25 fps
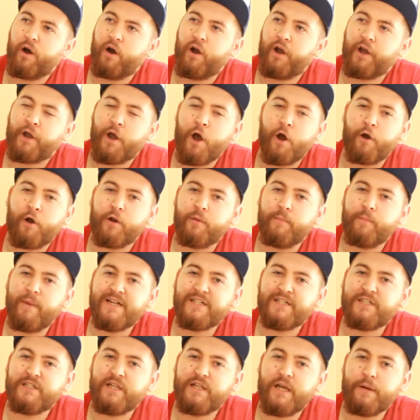I can't
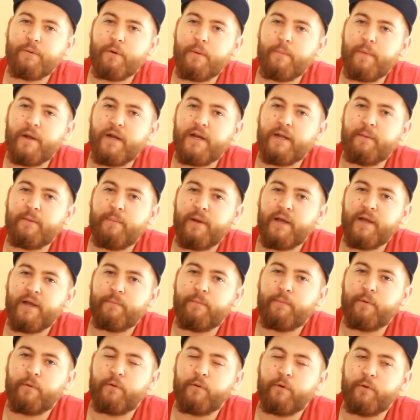imagine there are many
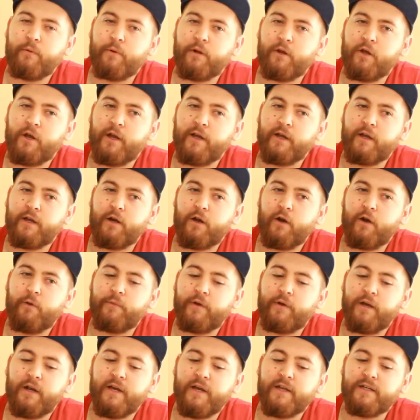people who are like, I'm
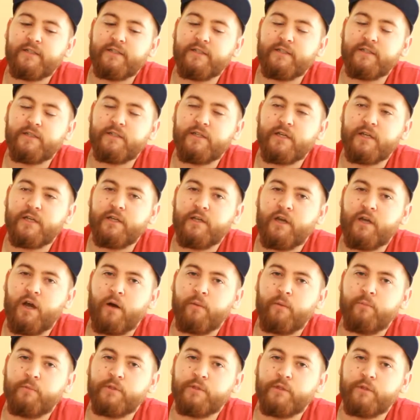collecting
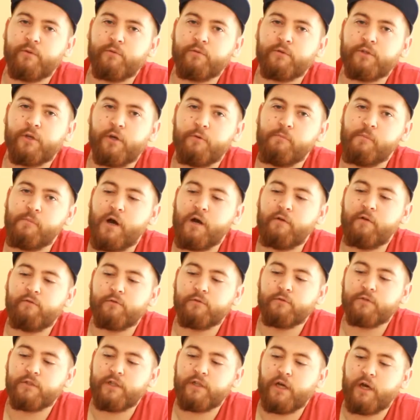teacups and also
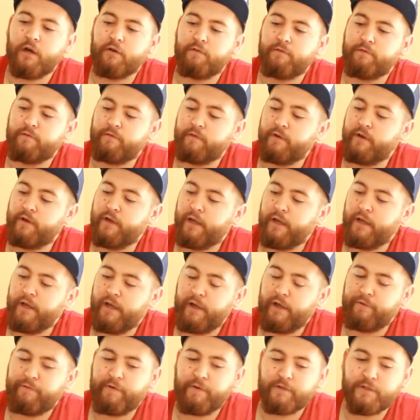Marvel stuff.
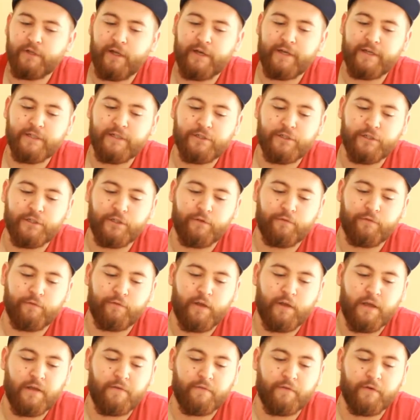It feels like it should have
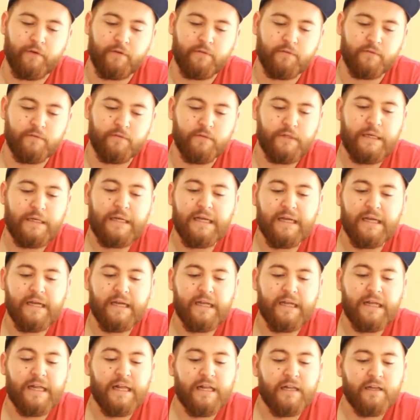either...
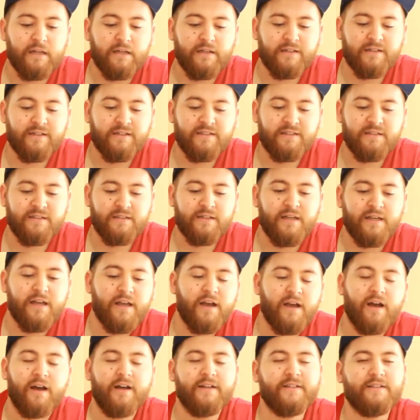
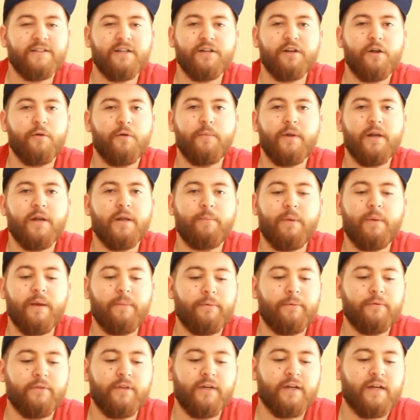Yeah, I don't know many
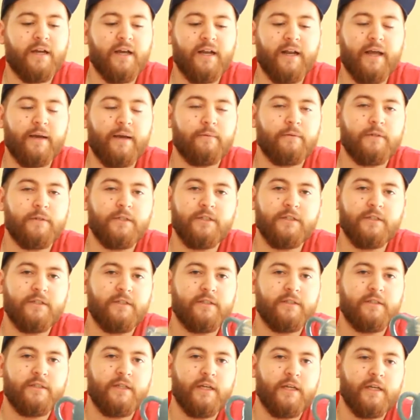people that collect
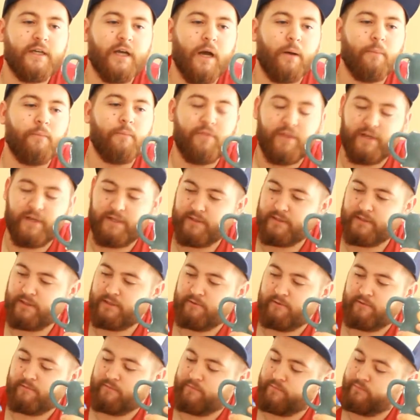teacup things.
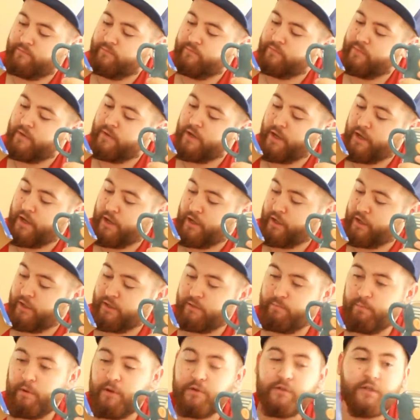I
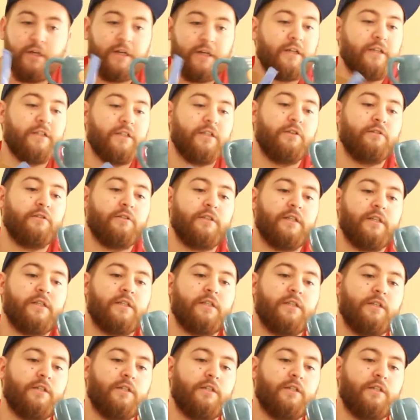suppose I could use this